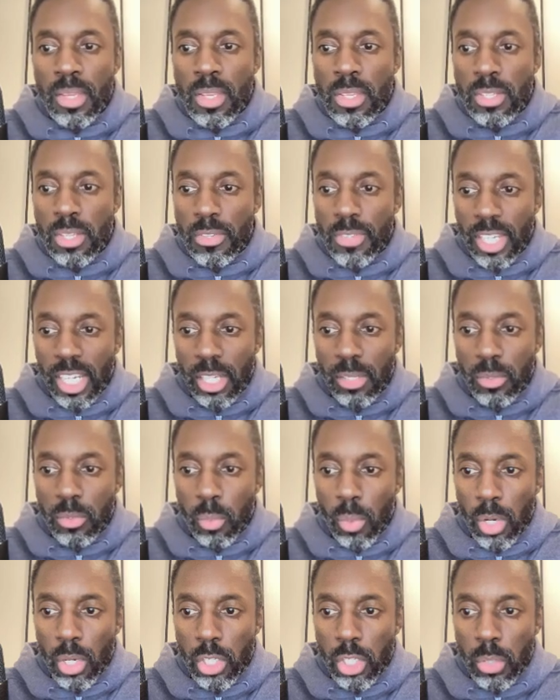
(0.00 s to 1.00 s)
So the second thing you
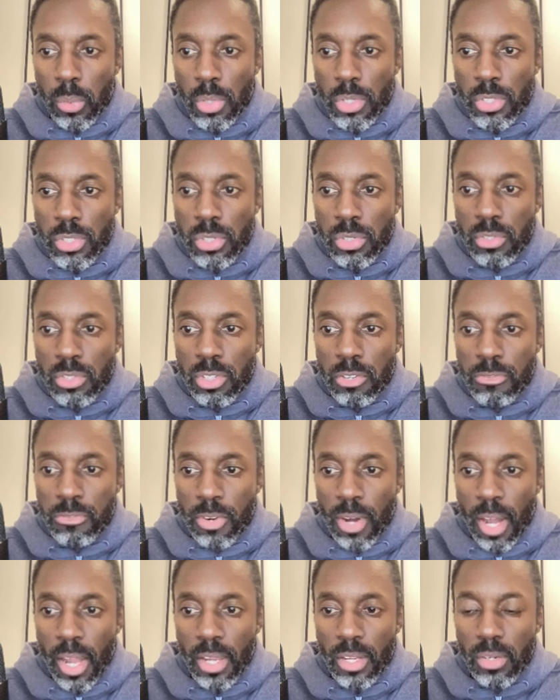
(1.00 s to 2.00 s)
want to do is
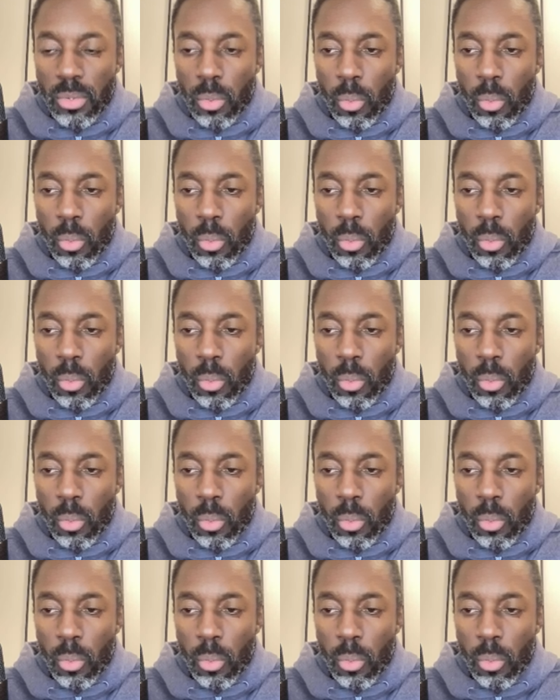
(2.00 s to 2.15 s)
define